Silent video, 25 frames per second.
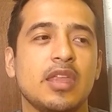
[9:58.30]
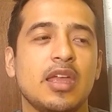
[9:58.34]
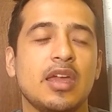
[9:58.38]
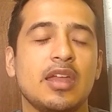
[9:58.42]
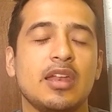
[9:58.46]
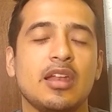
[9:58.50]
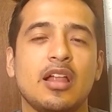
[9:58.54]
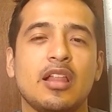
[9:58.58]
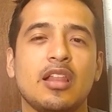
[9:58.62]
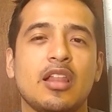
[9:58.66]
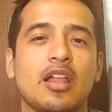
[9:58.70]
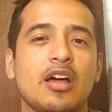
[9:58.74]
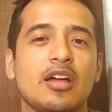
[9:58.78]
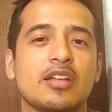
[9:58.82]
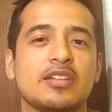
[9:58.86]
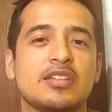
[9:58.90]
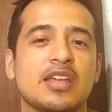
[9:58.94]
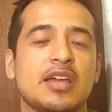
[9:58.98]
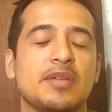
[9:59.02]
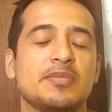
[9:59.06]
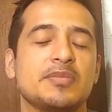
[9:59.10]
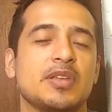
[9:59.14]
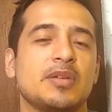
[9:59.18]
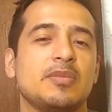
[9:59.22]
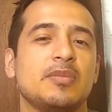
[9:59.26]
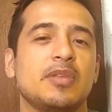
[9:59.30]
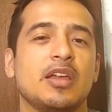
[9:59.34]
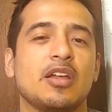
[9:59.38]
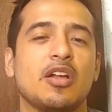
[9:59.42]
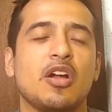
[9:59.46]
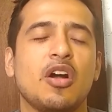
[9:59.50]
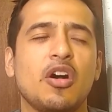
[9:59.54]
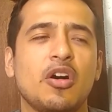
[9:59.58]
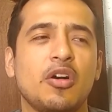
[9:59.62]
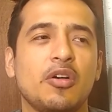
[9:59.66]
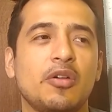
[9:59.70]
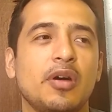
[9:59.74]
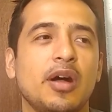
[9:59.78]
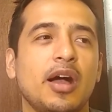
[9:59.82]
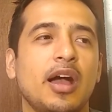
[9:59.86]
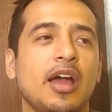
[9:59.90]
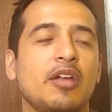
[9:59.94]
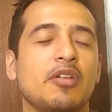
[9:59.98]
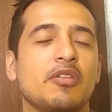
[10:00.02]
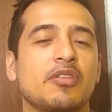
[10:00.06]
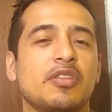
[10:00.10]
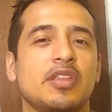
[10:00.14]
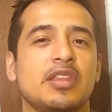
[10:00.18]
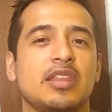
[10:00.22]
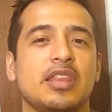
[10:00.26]
then a lot of times I'm like, oh, I
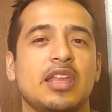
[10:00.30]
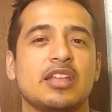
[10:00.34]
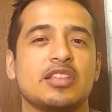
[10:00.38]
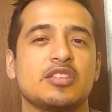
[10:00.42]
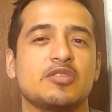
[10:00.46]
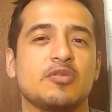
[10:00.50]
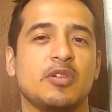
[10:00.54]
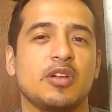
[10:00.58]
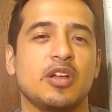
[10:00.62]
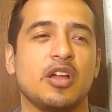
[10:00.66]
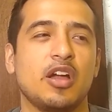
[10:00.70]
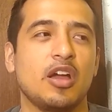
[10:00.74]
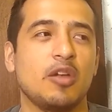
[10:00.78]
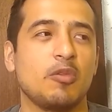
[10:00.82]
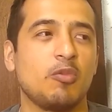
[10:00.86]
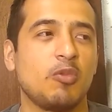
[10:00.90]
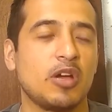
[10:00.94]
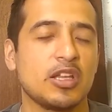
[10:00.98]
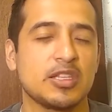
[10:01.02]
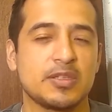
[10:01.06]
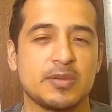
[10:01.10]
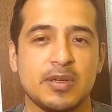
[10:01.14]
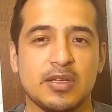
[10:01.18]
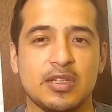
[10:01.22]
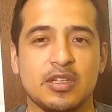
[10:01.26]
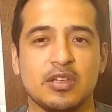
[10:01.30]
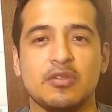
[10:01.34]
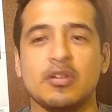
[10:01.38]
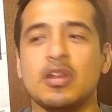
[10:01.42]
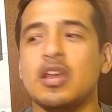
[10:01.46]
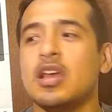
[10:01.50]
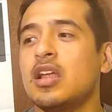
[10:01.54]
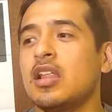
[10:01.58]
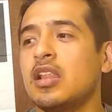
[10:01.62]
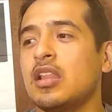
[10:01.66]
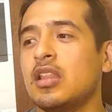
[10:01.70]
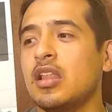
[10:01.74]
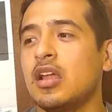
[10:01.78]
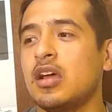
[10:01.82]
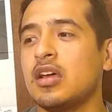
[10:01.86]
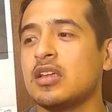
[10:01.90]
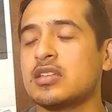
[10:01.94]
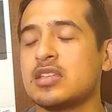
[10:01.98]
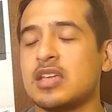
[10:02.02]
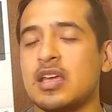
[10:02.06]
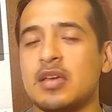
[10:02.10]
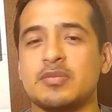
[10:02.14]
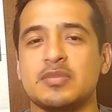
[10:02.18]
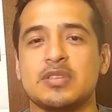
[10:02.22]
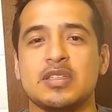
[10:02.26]
don't think that's what God wants me to do. A lot
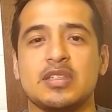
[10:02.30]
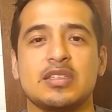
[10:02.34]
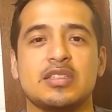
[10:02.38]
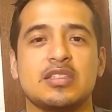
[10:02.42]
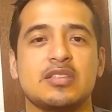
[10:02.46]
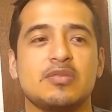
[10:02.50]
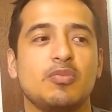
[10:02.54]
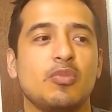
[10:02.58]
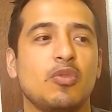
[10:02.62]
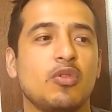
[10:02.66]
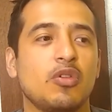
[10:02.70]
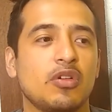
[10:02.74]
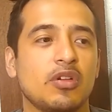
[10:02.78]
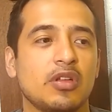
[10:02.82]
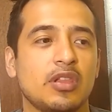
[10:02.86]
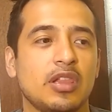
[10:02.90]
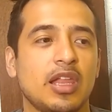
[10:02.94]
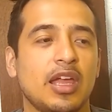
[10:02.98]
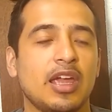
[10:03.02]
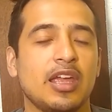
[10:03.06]
of times it's more